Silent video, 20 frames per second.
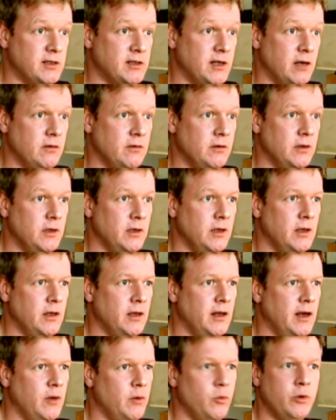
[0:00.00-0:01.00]
so
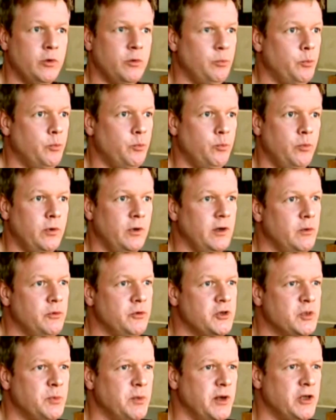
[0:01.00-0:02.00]
it would
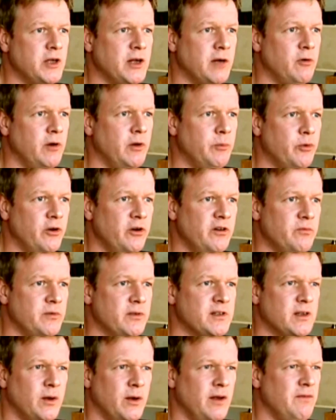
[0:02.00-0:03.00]
just be a general
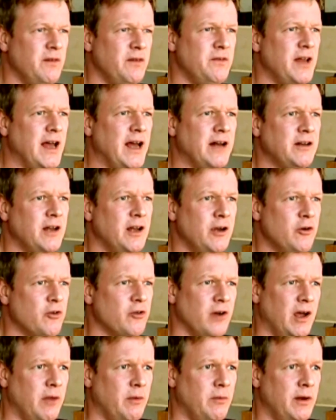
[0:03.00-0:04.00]
improvement. So even if you had no
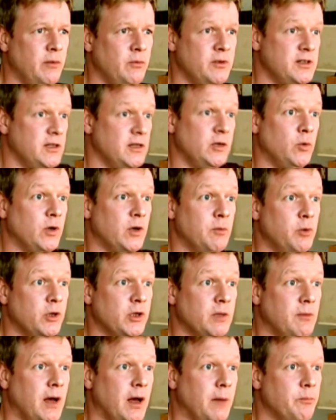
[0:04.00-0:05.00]
crime, he would still want to put
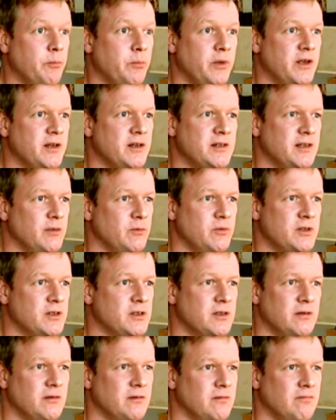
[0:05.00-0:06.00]
them up because it
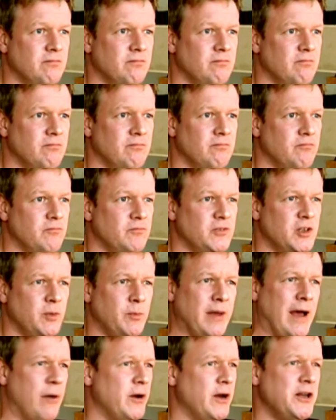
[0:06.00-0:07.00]
was
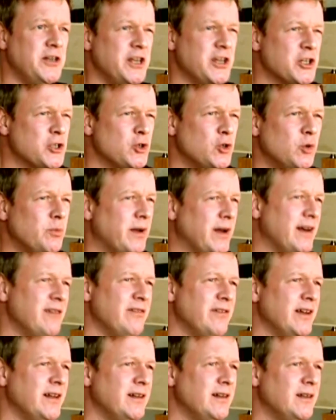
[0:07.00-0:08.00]
somehow an additional
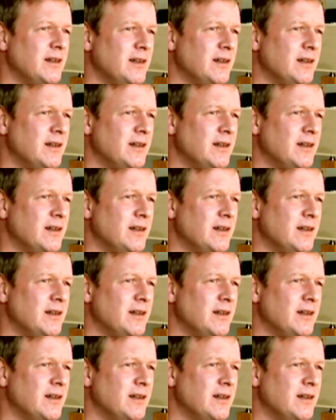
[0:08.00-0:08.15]
benefit.